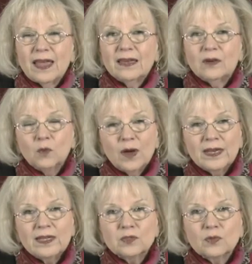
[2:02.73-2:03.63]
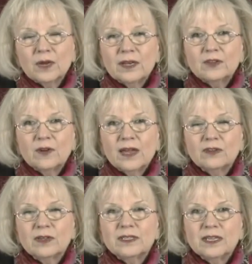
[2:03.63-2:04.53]
had, and what he's really
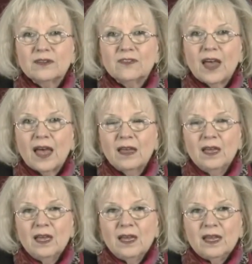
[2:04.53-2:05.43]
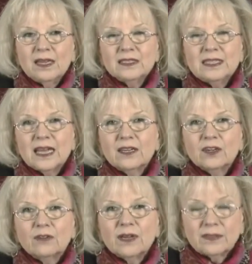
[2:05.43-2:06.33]
trying to identify in
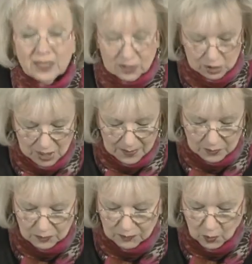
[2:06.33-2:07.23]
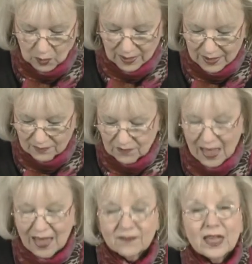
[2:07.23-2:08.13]
2 Corinthians chapter 4 and
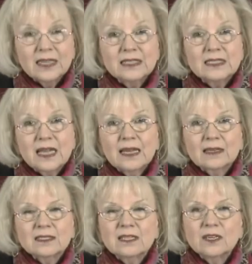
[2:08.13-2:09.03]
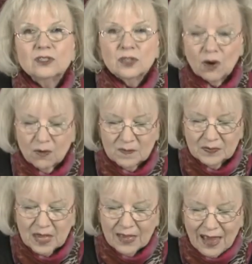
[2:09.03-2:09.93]
5 and 6.
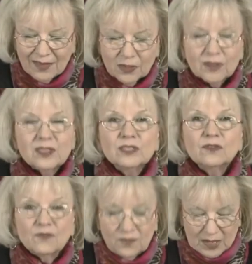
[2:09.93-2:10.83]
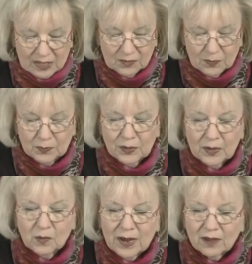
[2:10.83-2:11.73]
So I thought this fit
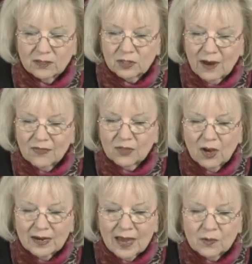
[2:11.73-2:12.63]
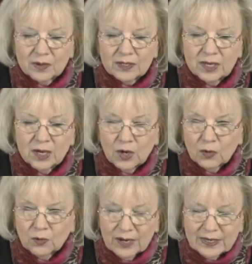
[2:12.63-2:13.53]
pretty well, so I thought I would
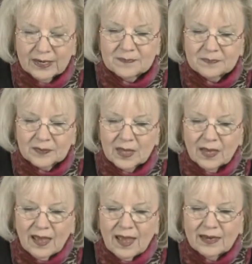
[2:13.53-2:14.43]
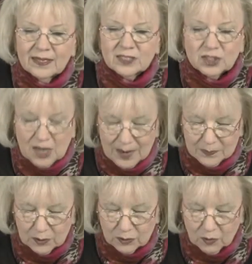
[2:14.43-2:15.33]
read it. And it's
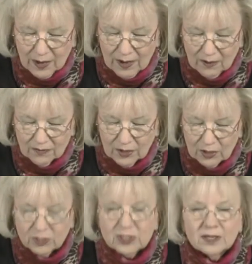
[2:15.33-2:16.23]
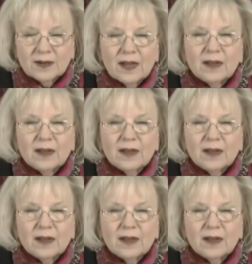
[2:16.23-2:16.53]
chapter 12, verse